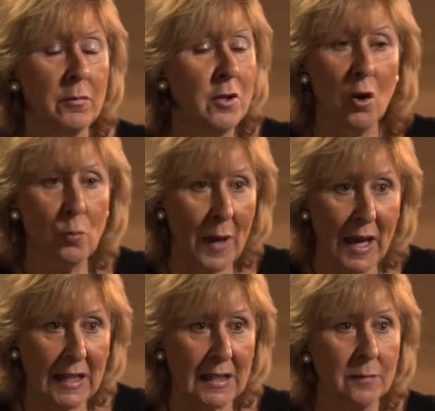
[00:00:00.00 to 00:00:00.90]
no
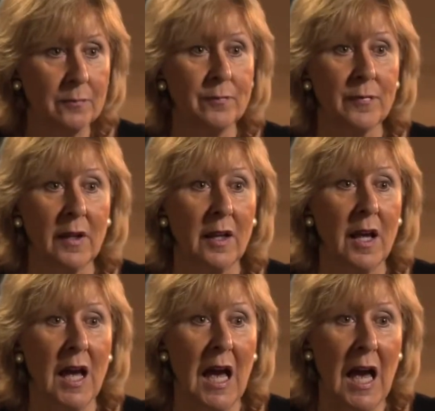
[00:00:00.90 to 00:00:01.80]
pain
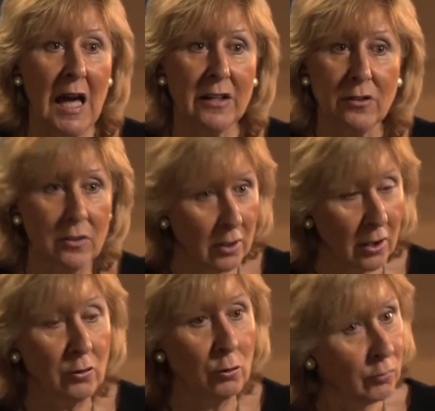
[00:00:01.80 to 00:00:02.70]
and
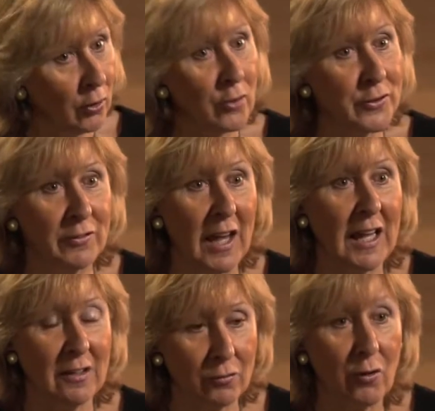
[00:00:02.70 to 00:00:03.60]
an awful lot of
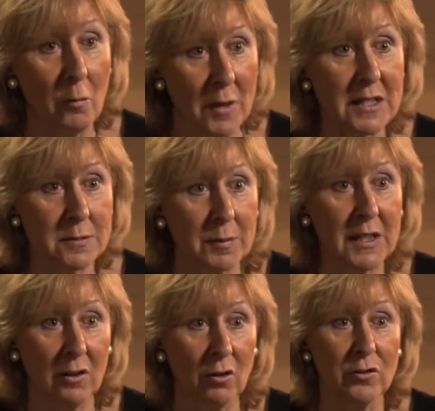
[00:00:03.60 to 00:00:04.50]
gain from it,
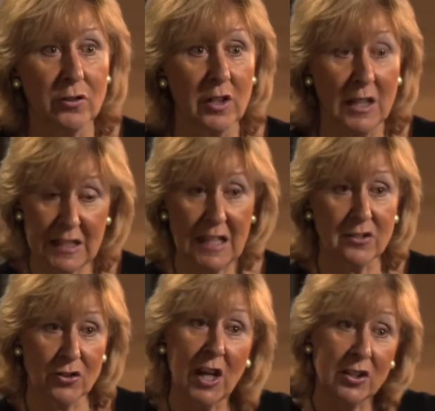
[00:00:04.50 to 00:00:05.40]
because it
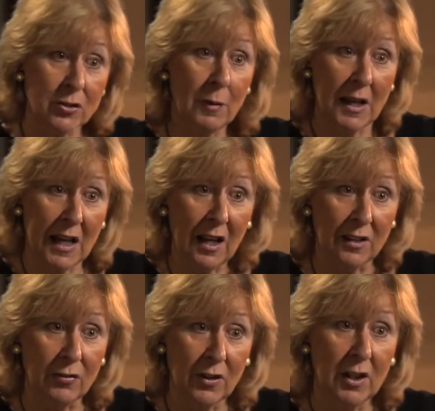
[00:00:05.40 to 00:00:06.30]
has changed my life.